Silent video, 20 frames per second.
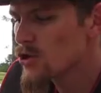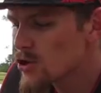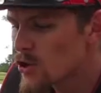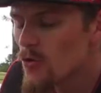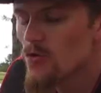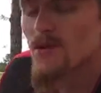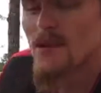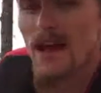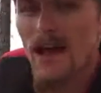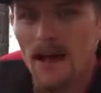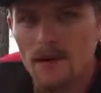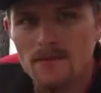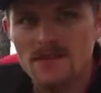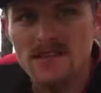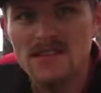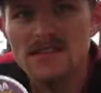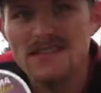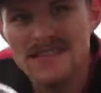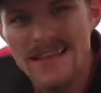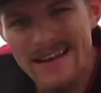two times
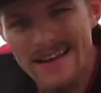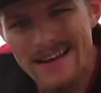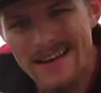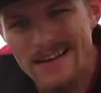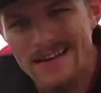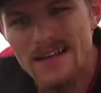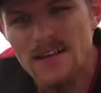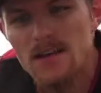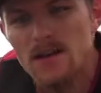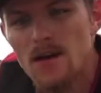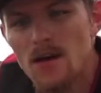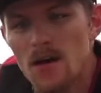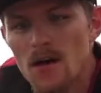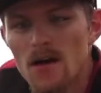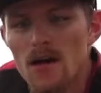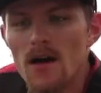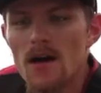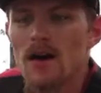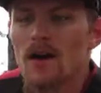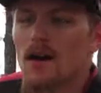the stated
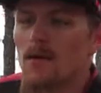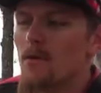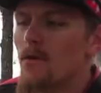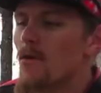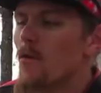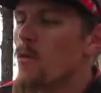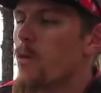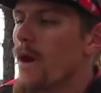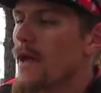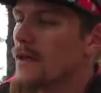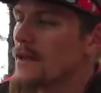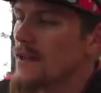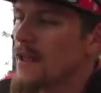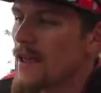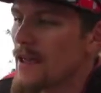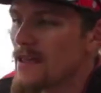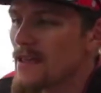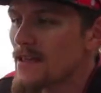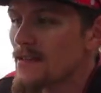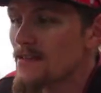um, weight.
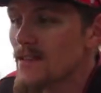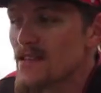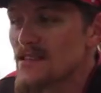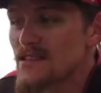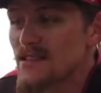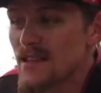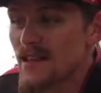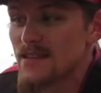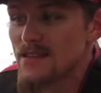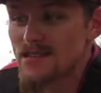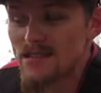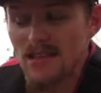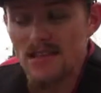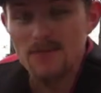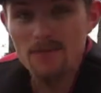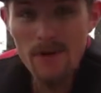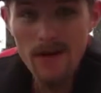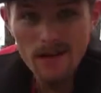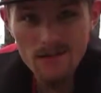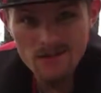It can, this says six
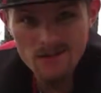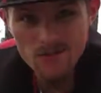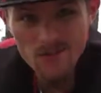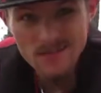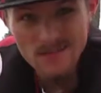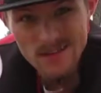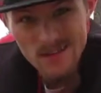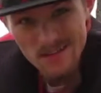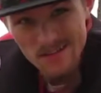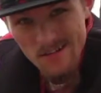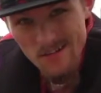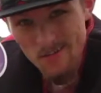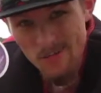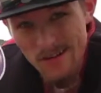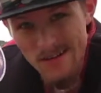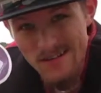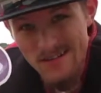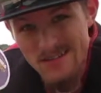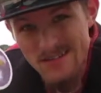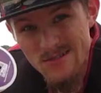pounds, so it's not gonna
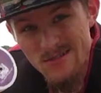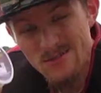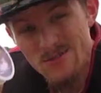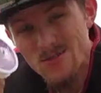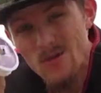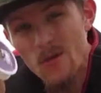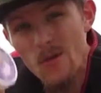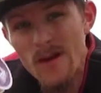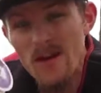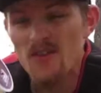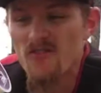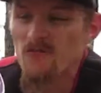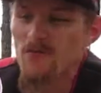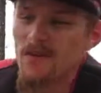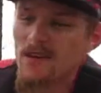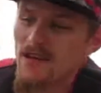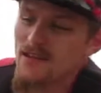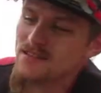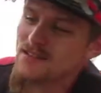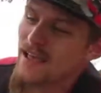break until 12
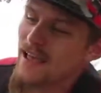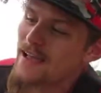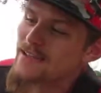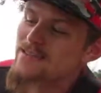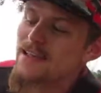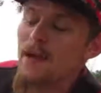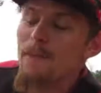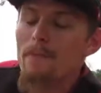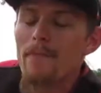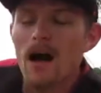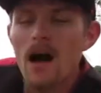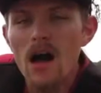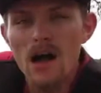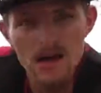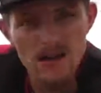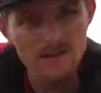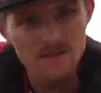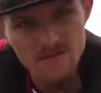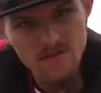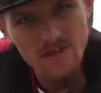because it has that
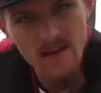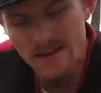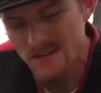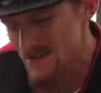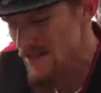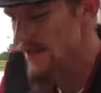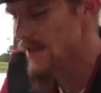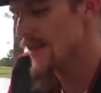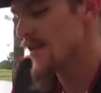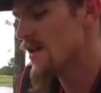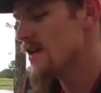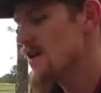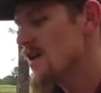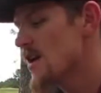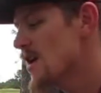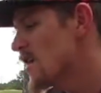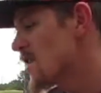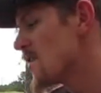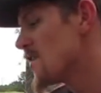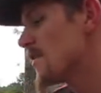polyflex in it.
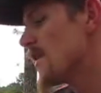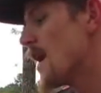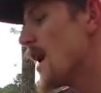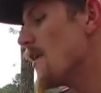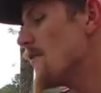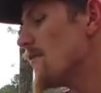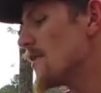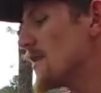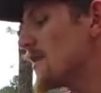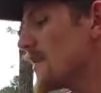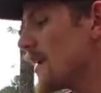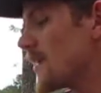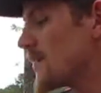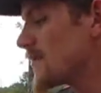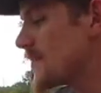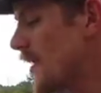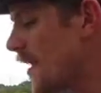I really like